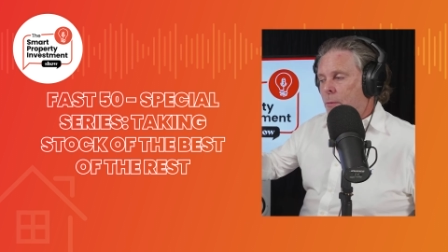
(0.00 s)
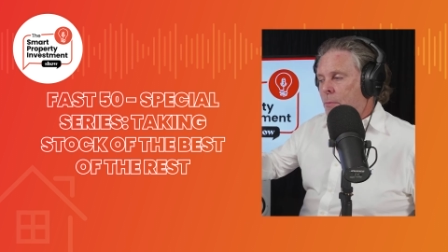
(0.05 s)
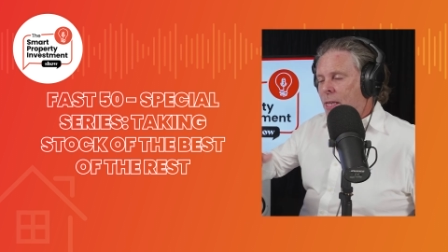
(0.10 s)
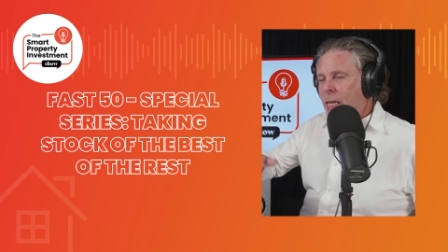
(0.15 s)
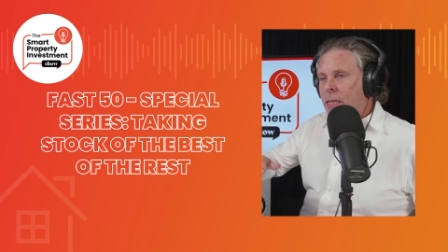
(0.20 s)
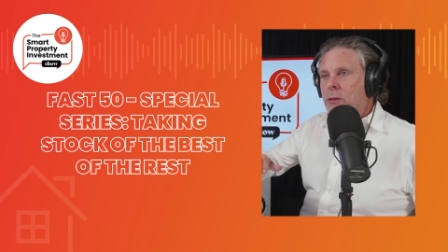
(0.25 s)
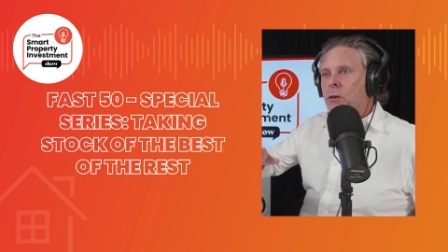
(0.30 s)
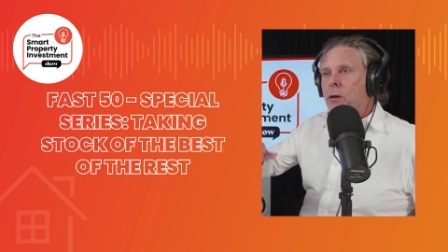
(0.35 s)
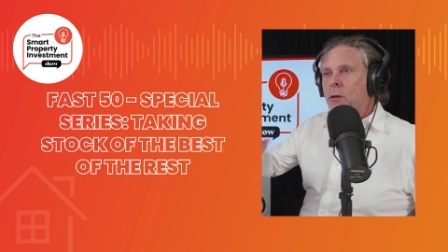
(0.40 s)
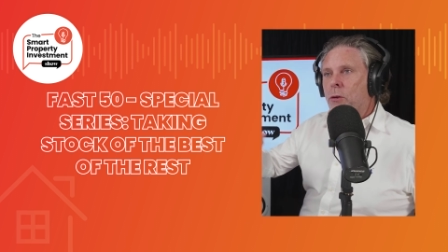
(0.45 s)
here?
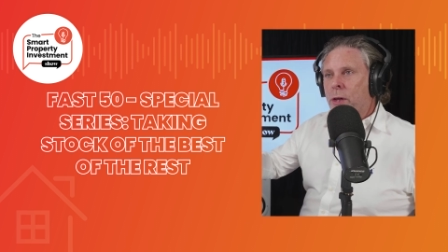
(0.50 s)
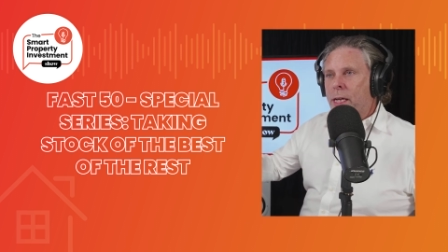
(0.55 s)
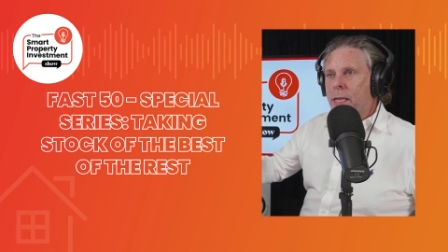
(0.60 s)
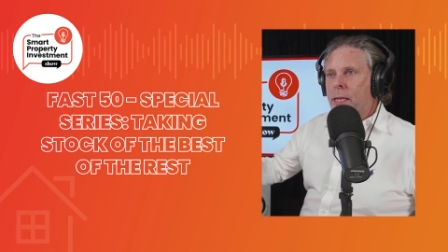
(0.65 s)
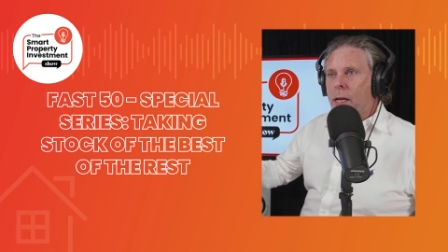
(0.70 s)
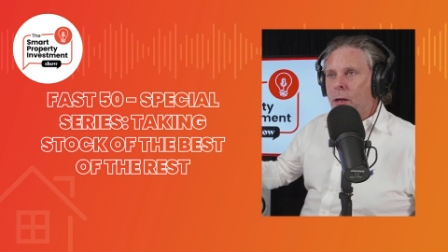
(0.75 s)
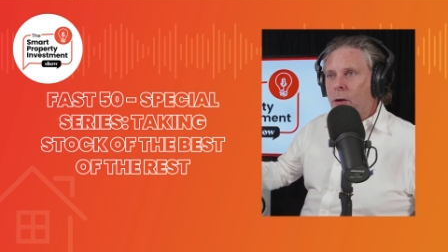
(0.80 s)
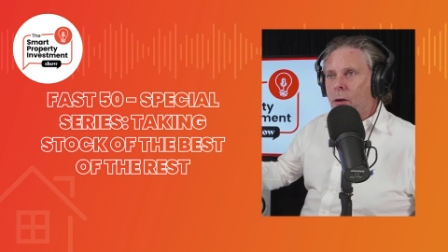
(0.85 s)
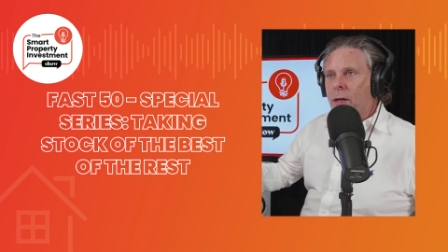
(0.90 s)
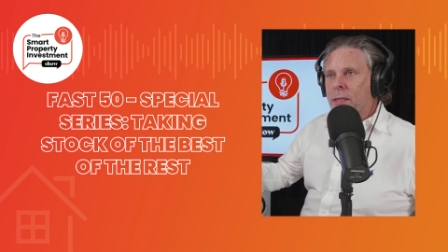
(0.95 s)
But that's not
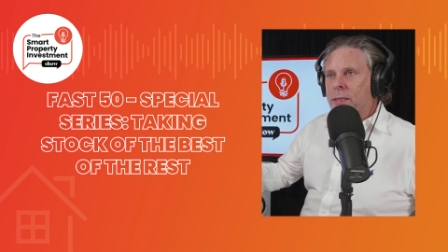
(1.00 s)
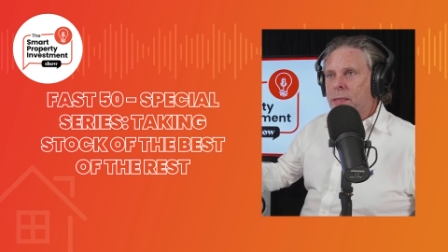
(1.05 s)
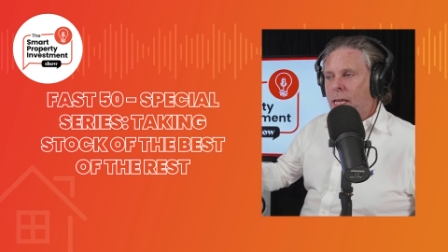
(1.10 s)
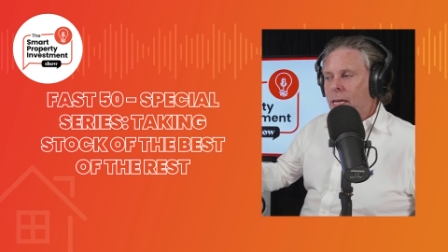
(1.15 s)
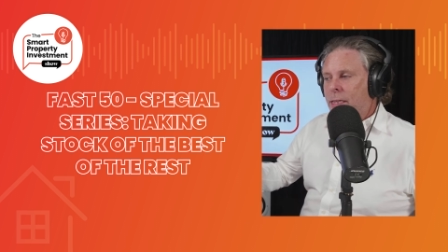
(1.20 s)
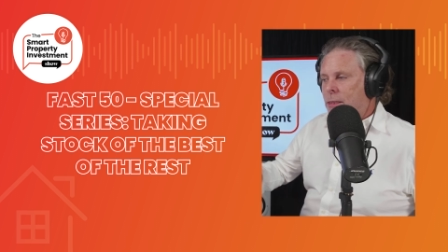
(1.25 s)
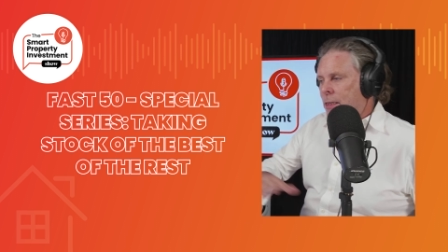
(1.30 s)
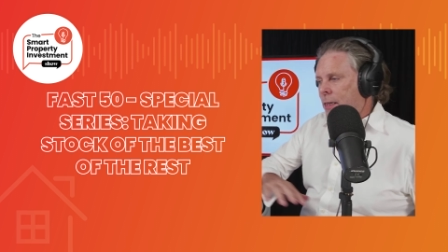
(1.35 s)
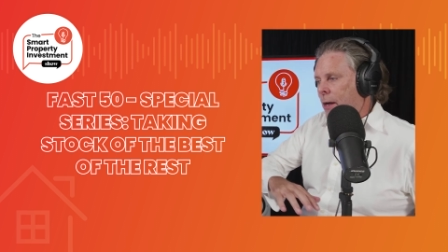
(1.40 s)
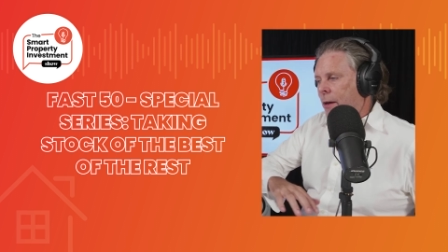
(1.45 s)
looking at that in
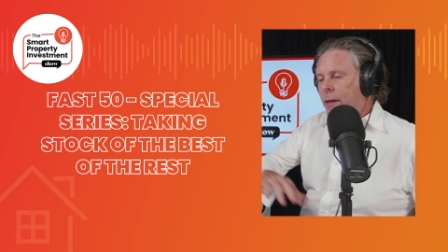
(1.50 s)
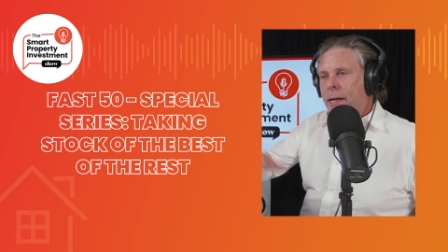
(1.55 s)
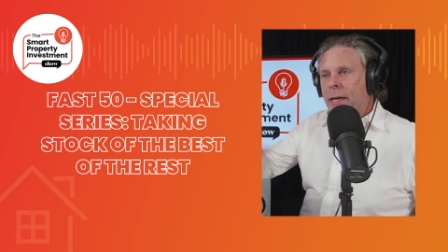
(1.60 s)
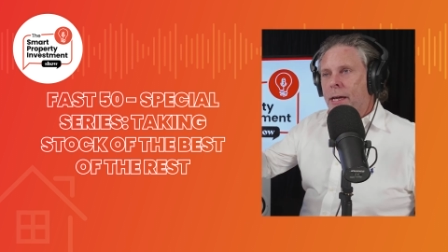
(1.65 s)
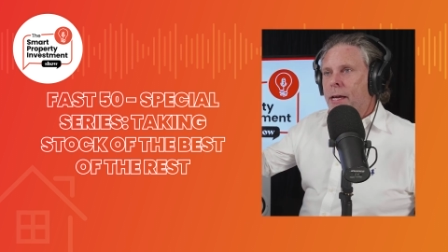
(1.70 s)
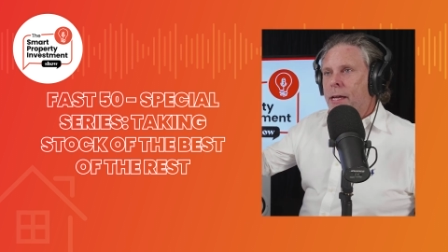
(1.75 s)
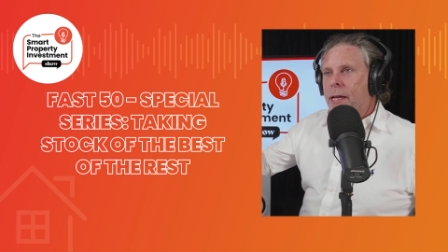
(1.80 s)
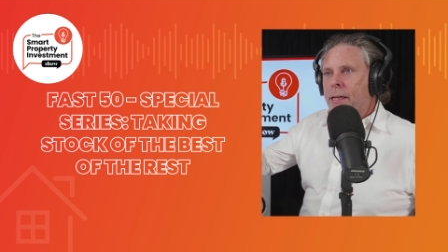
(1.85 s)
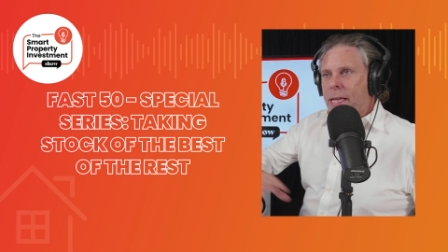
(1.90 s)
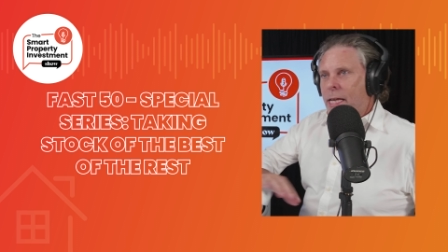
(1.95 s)
isolation going,
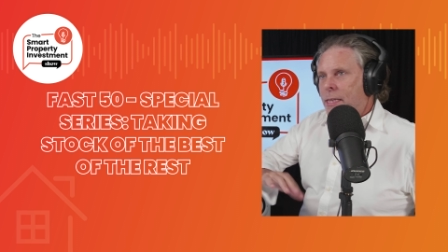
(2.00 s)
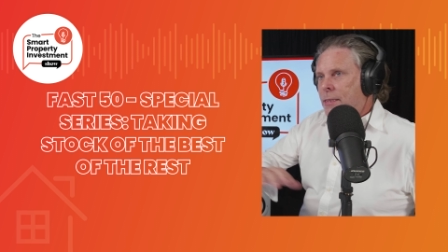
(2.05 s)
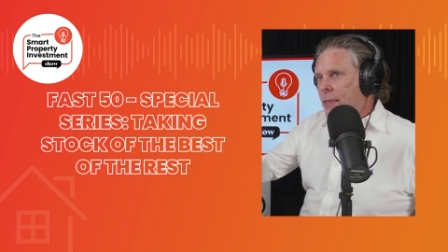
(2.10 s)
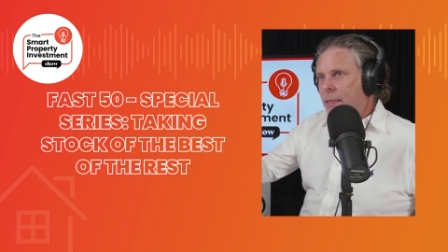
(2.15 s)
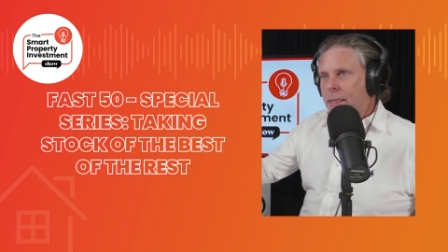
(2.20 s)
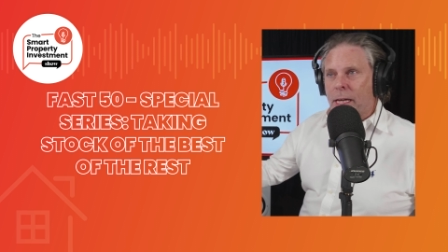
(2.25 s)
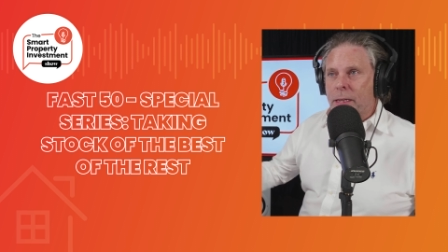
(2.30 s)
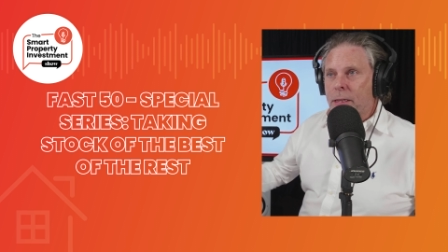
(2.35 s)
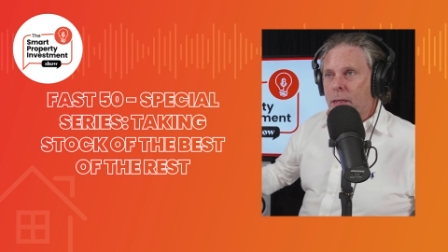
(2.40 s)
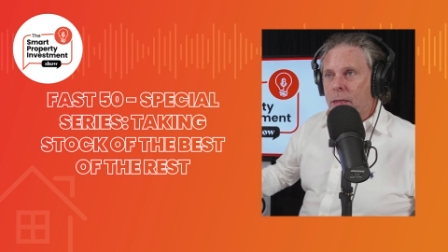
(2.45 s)

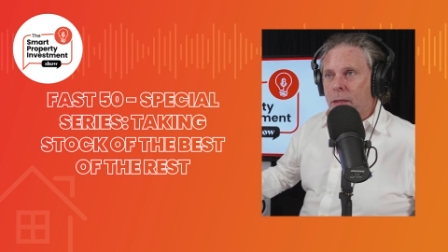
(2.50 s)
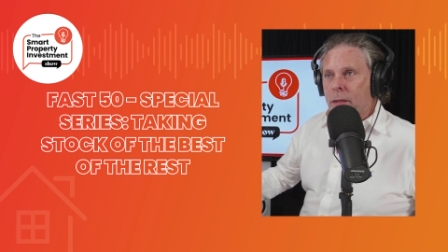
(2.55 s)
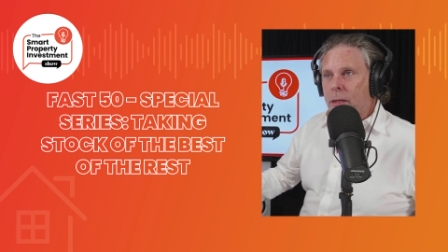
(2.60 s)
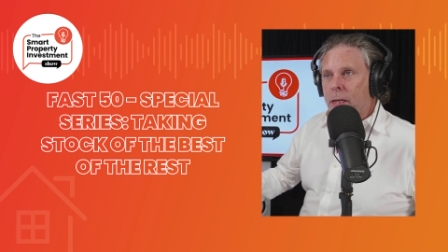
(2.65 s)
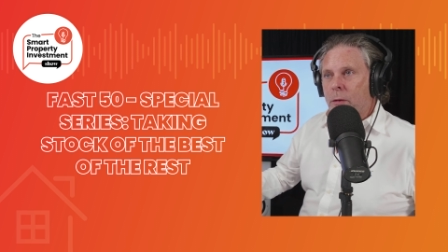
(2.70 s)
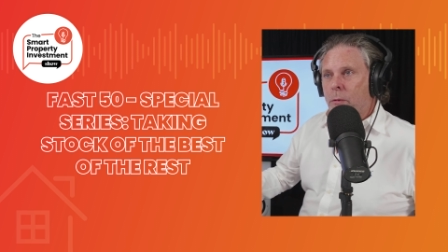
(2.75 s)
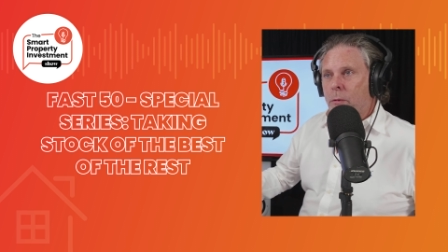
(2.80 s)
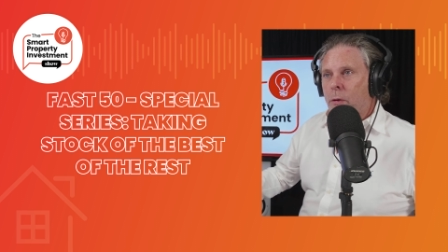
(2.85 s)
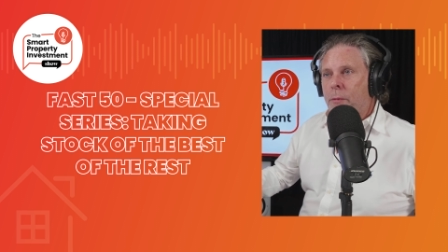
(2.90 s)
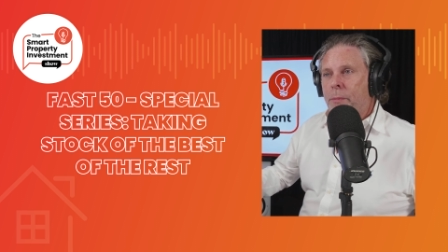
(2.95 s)
that's it, they
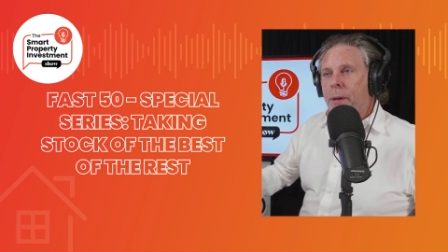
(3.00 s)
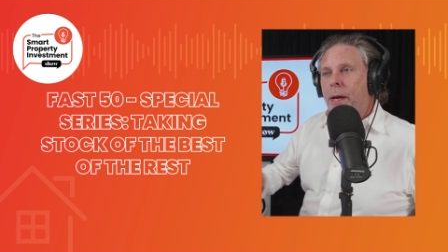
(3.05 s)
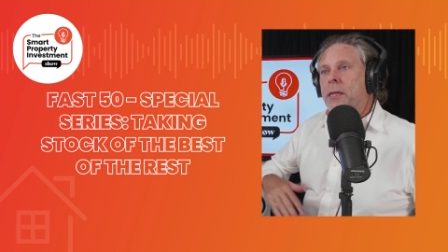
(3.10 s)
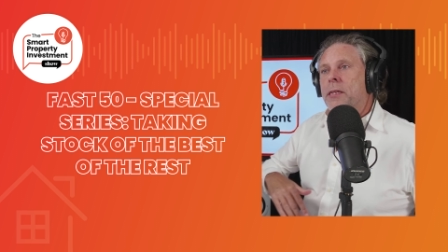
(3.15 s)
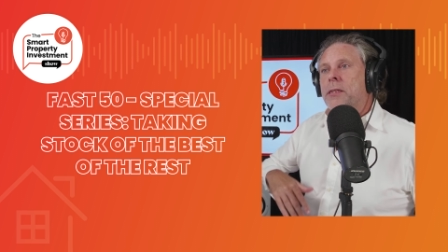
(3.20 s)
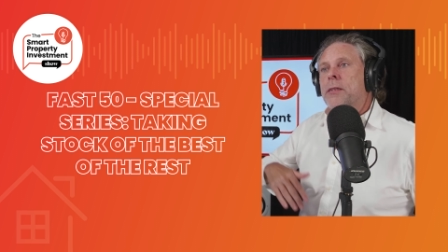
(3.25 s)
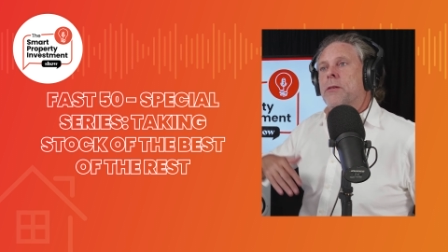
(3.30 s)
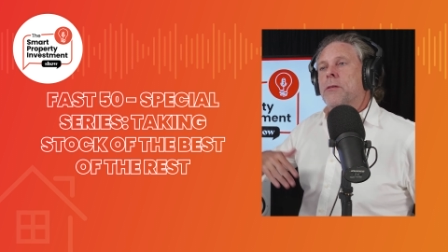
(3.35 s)
need to worry about.